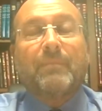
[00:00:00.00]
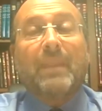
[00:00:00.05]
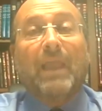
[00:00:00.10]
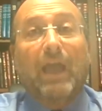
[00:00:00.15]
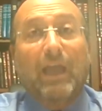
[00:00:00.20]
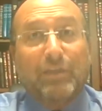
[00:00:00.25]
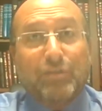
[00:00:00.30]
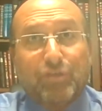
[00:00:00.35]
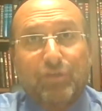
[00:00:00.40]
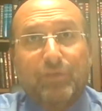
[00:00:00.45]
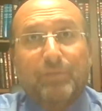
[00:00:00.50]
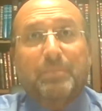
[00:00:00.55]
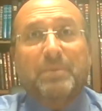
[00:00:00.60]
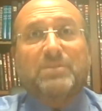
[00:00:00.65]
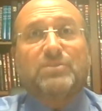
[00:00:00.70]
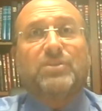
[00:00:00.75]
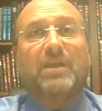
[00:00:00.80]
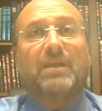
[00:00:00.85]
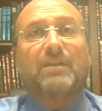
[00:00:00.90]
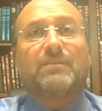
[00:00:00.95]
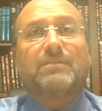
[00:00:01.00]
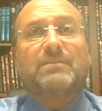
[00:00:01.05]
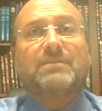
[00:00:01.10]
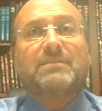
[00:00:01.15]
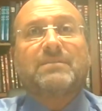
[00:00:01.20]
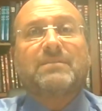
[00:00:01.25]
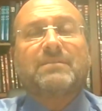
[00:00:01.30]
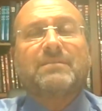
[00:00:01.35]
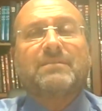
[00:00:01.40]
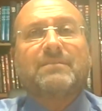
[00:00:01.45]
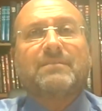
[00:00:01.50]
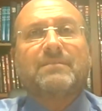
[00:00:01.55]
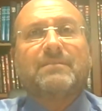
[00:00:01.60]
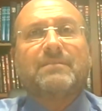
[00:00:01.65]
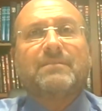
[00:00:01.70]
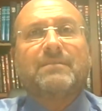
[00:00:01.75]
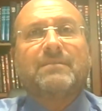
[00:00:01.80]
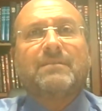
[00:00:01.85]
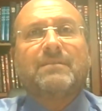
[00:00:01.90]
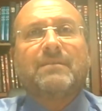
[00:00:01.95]
I should be jealous.
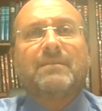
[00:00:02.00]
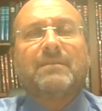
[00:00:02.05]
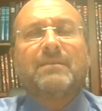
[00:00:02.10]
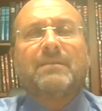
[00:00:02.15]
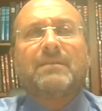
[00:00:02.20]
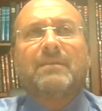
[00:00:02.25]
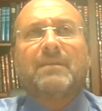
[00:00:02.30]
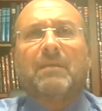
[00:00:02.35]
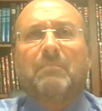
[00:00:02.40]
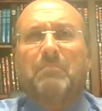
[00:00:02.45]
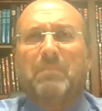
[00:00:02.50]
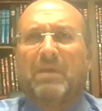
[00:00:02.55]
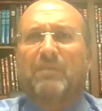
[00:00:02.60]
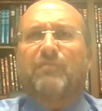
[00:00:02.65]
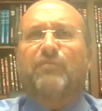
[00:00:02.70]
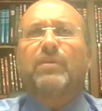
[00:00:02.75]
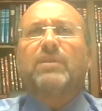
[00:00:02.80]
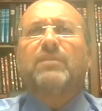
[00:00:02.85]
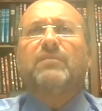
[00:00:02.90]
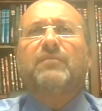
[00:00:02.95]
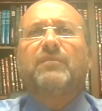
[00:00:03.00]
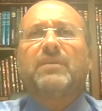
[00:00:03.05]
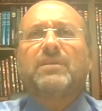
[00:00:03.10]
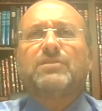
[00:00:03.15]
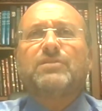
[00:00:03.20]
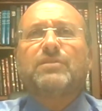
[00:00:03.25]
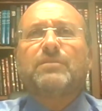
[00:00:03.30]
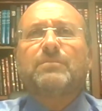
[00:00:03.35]
My friend finished the